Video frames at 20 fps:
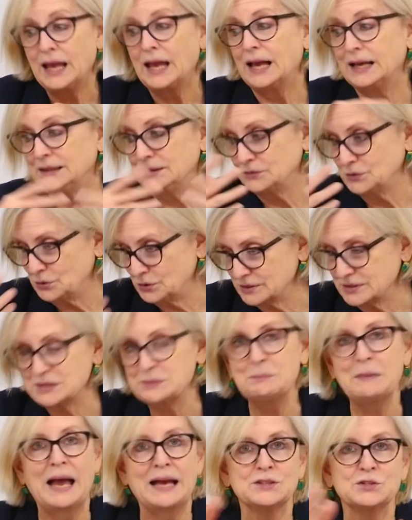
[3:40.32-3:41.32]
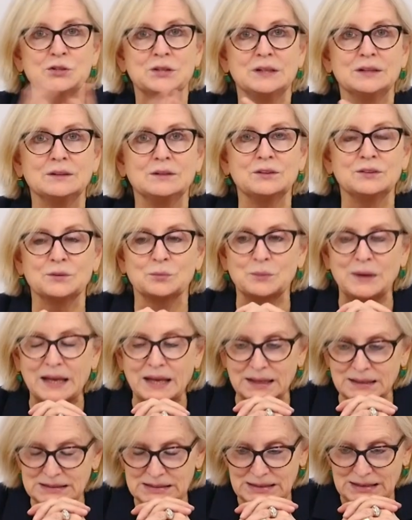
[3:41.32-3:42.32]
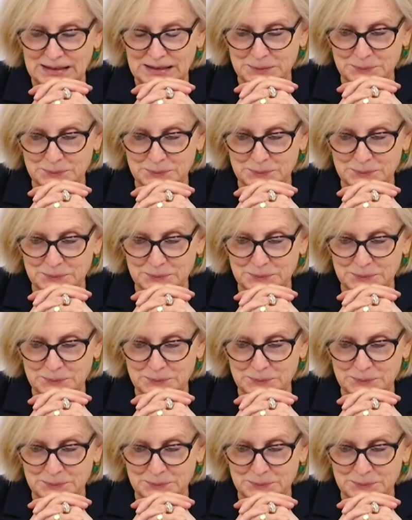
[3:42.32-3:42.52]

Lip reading: And of course, matching thread.